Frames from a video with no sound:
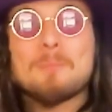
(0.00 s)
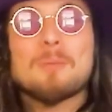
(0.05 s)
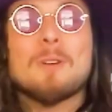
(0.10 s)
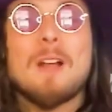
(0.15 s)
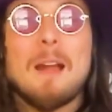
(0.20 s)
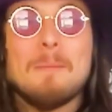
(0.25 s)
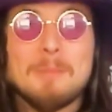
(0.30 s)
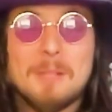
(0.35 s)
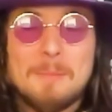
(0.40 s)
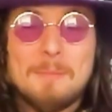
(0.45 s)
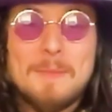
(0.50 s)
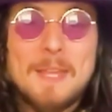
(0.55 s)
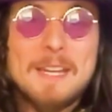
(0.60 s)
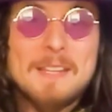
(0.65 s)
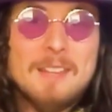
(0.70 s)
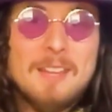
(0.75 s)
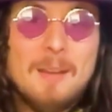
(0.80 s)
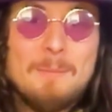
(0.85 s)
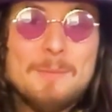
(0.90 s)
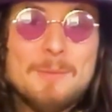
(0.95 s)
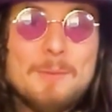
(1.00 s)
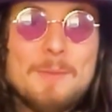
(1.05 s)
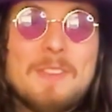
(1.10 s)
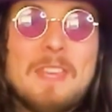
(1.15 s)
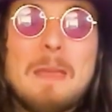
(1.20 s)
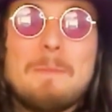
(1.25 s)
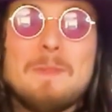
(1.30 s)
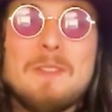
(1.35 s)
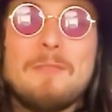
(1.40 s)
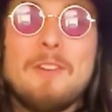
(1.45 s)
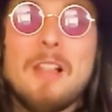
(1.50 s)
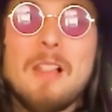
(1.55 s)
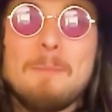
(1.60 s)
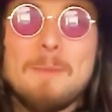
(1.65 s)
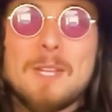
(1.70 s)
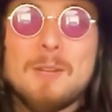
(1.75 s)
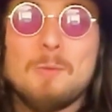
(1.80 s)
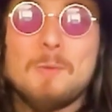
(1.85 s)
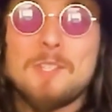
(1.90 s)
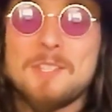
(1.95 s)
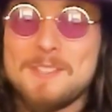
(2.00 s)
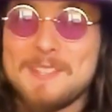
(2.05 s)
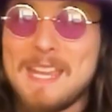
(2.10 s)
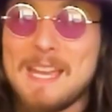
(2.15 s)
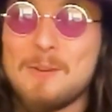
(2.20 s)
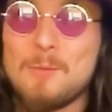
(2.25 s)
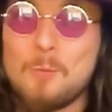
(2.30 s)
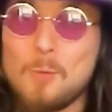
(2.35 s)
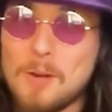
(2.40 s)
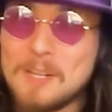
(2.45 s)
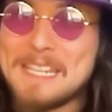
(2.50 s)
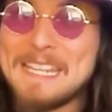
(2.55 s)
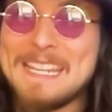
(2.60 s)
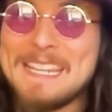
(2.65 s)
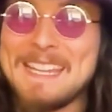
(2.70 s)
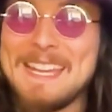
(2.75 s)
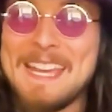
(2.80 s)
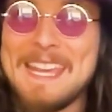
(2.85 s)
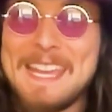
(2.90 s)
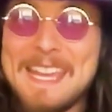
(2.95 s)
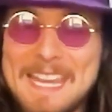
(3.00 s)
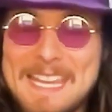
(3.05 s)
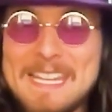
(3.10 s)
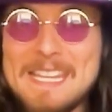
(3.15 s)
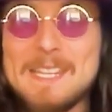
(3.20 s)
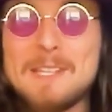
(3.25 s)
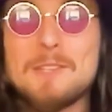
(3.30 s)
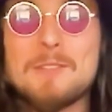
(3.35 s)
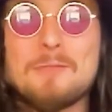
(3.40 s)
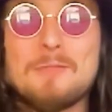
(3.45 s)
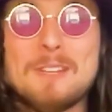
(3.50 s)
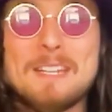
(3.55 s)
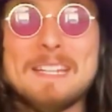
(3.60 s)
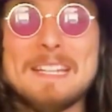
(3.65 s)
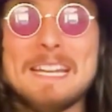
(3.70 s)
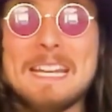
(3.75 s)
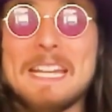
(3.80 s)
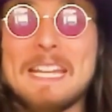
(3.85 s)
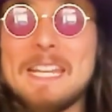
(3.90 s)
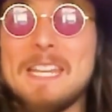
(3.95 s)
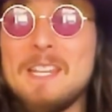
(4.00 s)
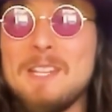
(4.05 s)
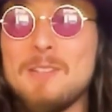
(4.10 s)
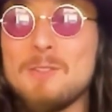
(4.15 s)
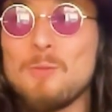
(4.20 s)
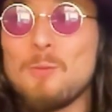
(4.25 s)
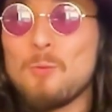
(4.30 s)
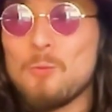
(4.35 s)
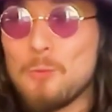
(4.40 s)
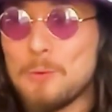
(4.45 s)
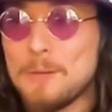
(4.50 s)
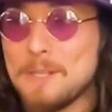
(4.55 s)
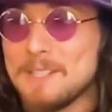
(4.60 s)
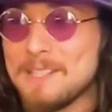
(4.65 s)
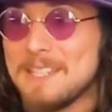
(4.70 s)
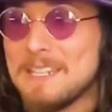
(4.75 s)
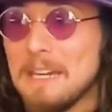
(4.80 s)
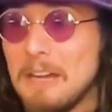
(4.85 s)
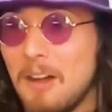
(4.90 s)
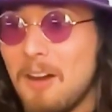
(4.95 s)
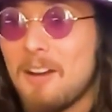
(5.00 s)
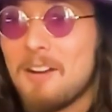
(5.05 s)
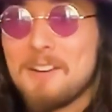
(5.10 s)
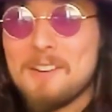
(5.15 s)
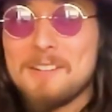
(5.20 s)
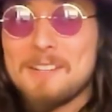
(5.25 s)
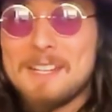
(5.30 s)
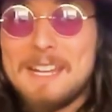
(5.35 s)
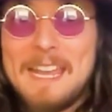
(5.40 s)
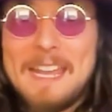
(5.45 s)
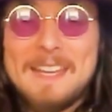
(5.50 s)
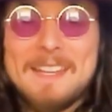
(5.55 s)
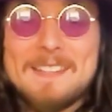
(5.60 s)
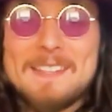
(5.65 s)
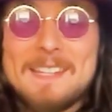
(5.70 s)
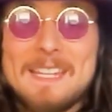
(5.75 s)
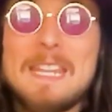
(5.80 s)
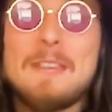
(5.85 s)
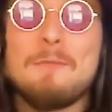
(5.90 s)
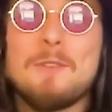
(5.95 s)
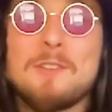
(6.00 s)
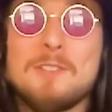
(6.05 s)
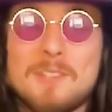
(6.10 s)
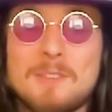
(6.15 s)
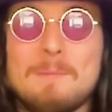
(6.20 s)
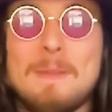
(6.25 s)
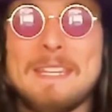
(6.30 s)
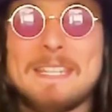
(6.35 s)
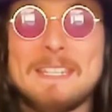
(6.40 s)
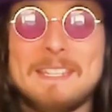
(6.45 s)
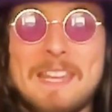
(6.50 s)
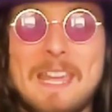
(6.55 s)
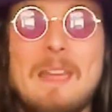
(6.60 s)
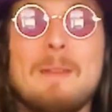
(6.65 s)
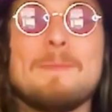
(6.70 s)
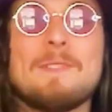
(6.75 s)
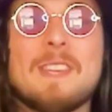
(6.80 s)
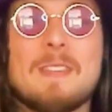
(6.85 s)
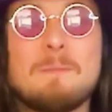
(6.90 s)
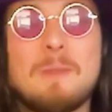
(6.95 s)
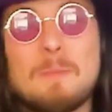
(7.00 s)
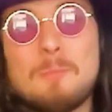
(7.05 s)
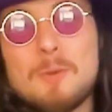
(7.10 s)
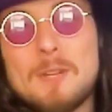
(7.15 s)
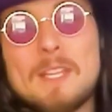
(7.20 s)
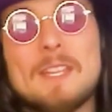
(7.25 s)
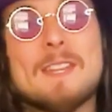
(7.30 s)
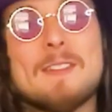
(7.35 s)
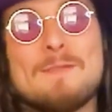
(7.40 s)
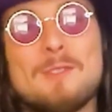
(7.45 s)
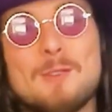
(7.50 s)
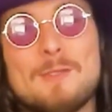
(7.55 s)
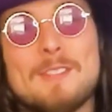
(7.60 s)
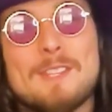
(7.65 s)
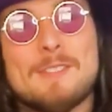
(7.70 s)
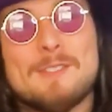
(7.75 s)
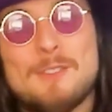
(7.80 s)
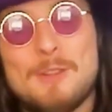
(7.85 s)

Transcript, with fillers: problem that comes with game development, which is that working in industry is really hard, and even just making games can be pretty confusing